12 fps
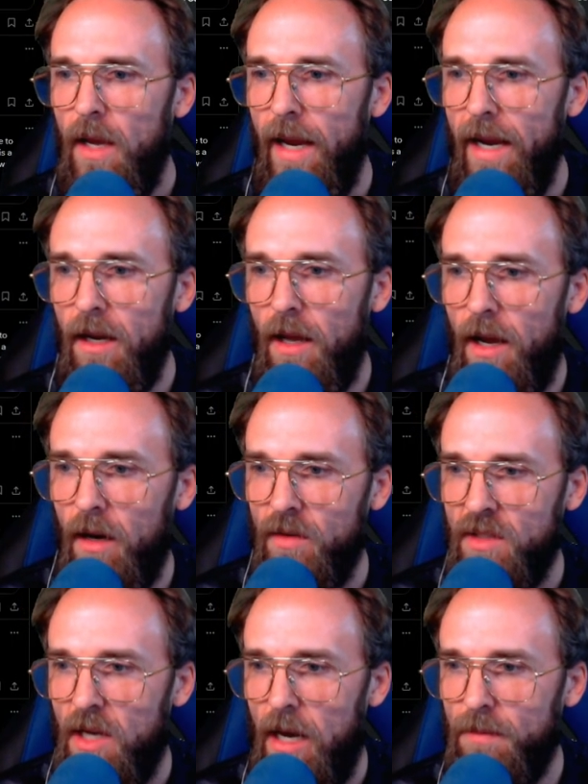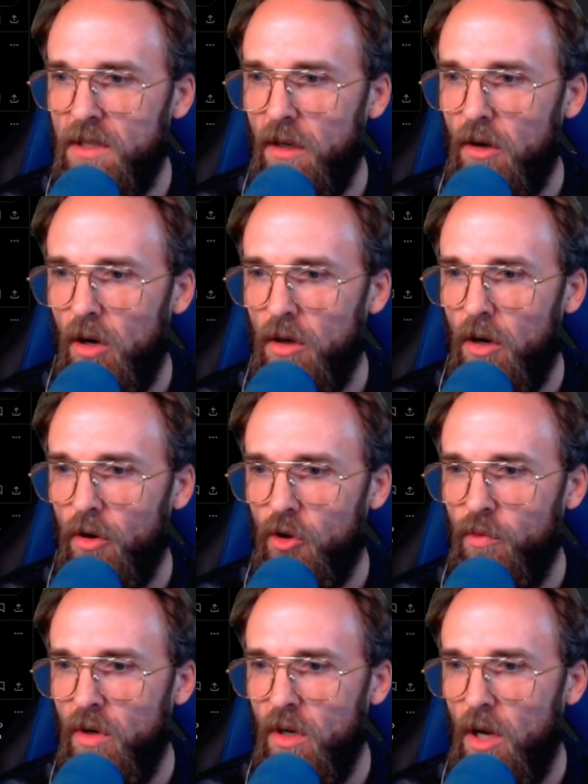ADA out of the top ten Cardano
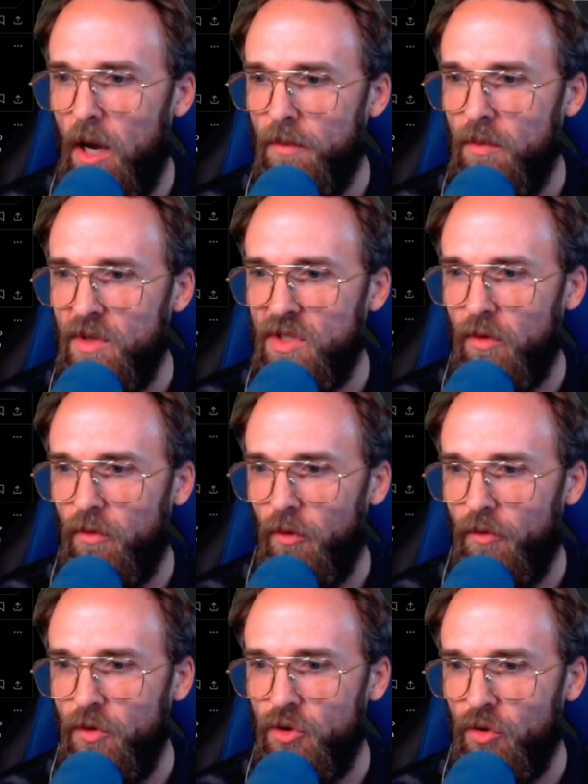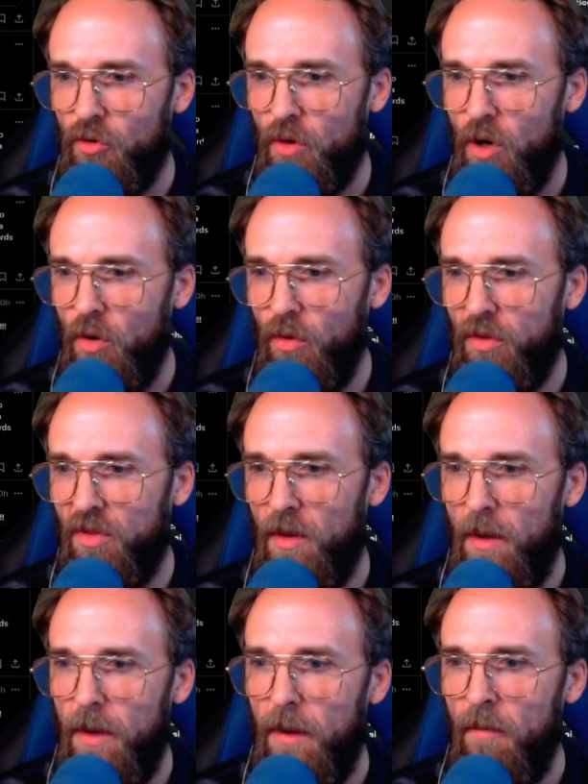community, optimistic for future growth.
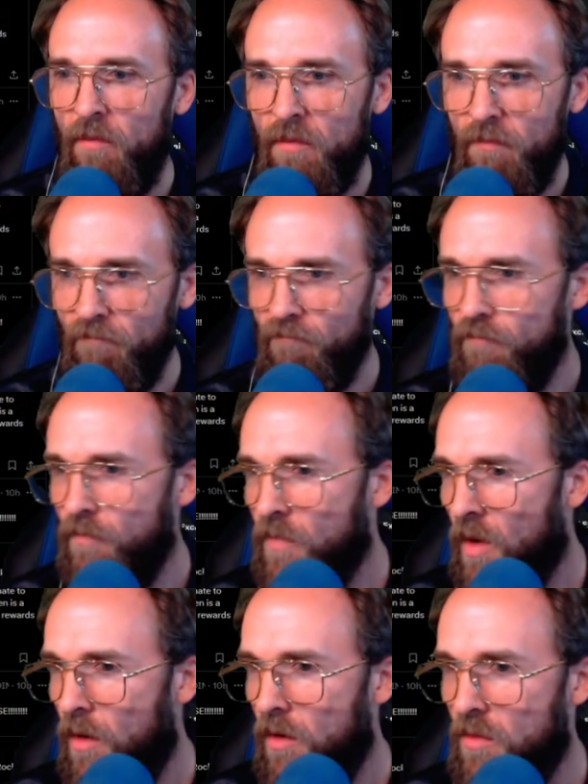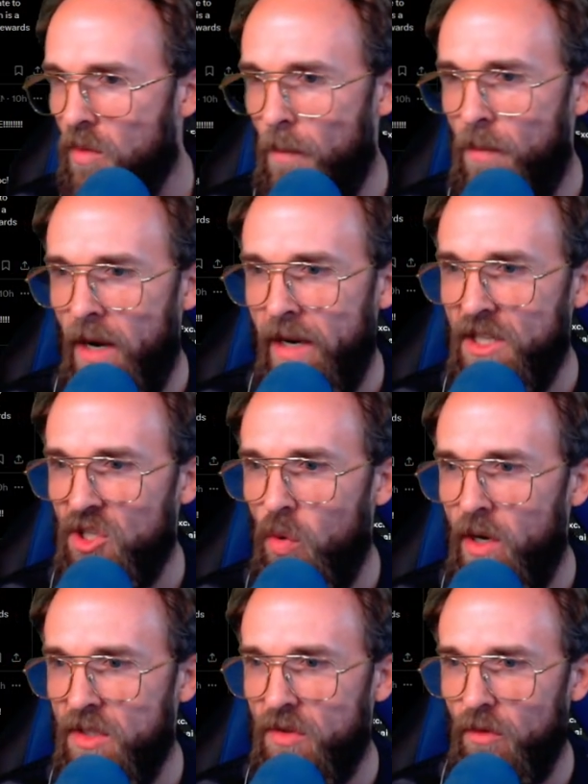Binance
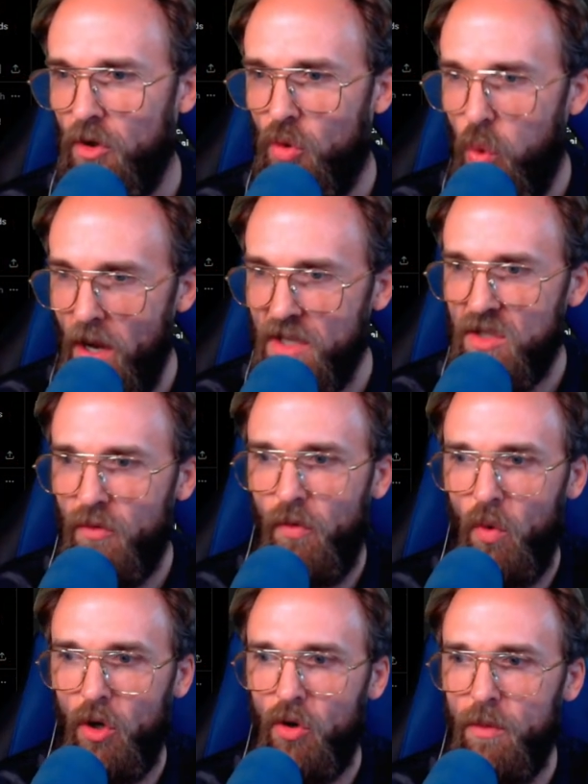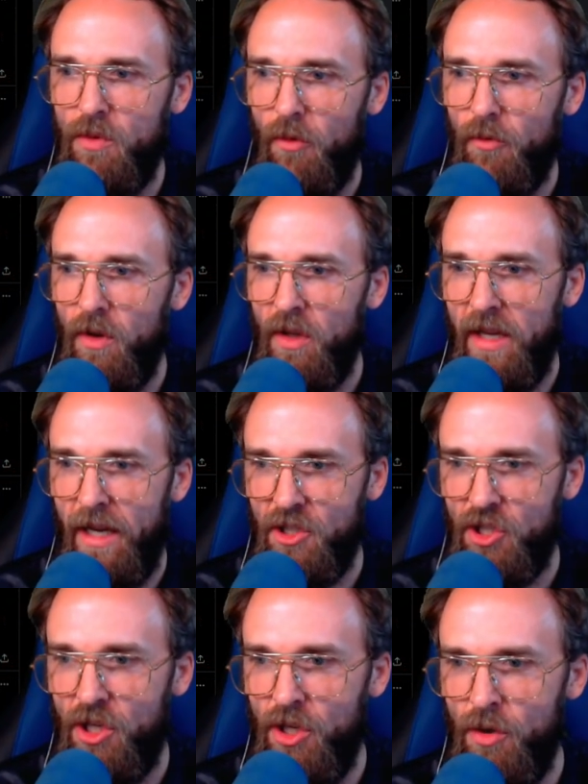Quest, quest for crypto-friendly
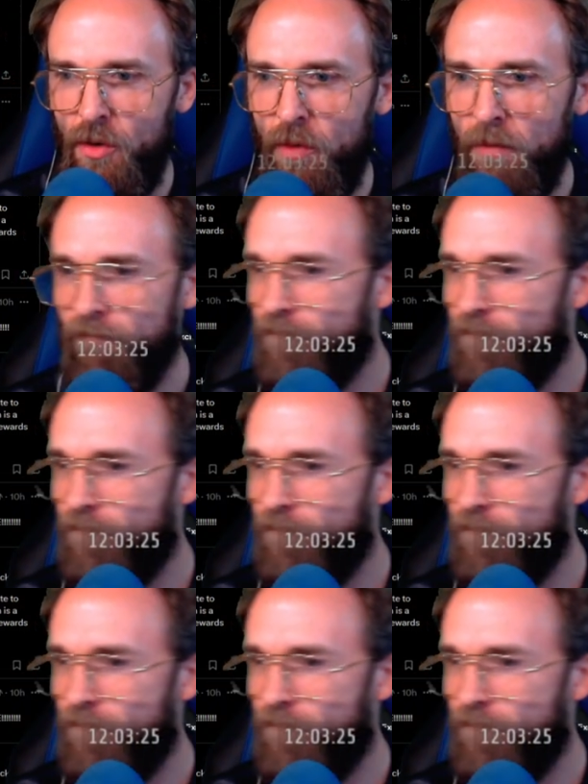H Q.